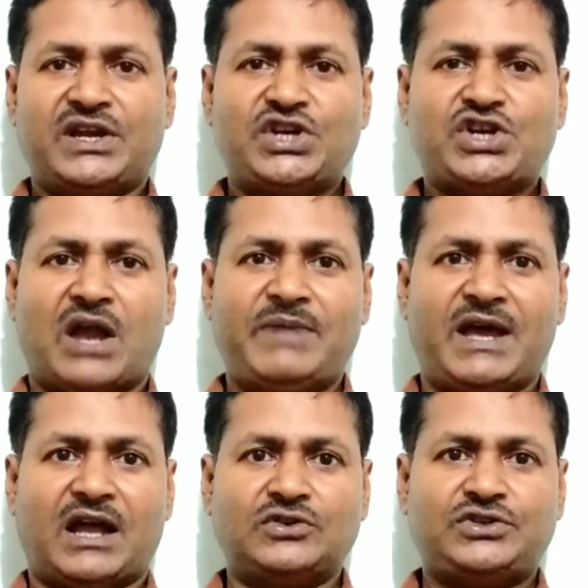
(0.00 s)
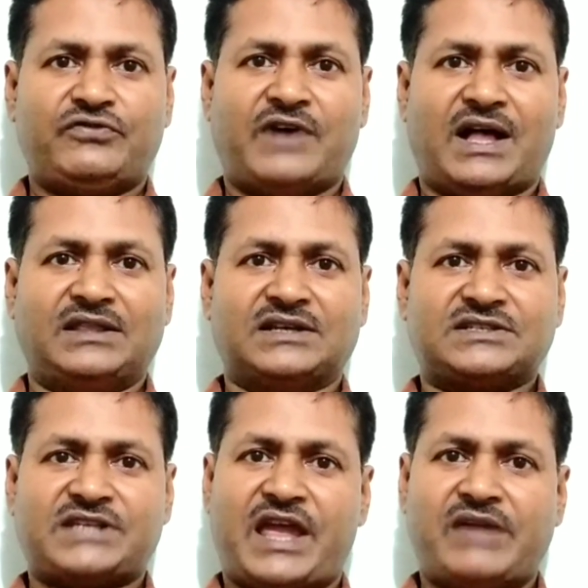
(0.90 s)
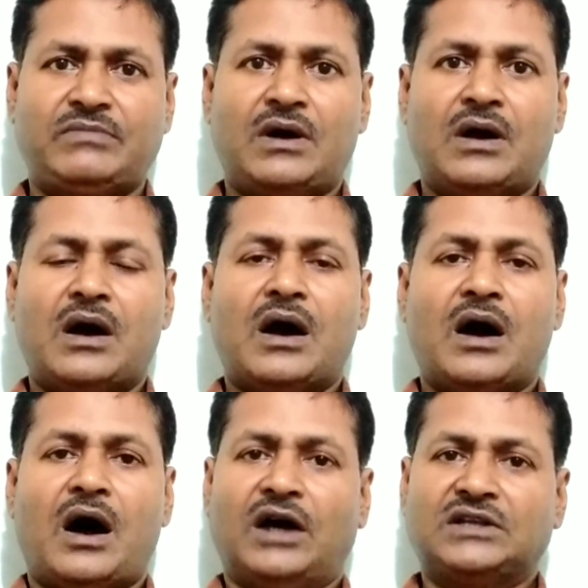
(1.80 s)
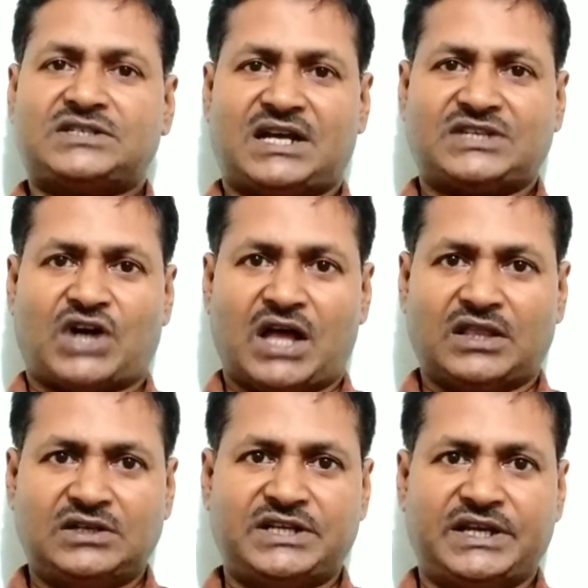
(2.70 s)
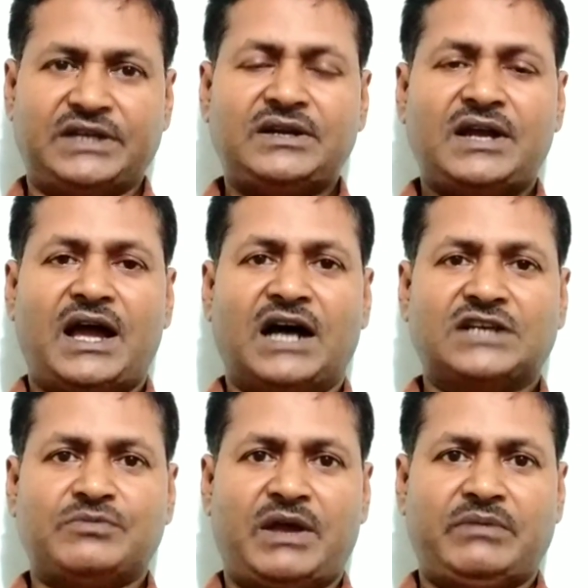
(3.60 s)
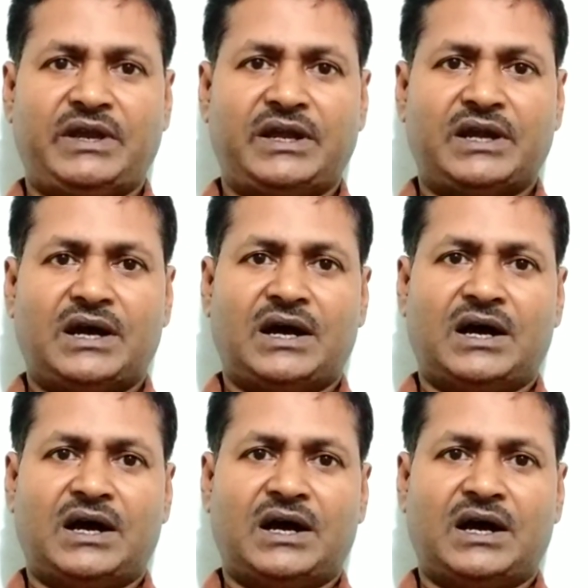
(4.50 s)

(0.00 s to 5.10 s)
he shall be allowed to file the same on such other day as may be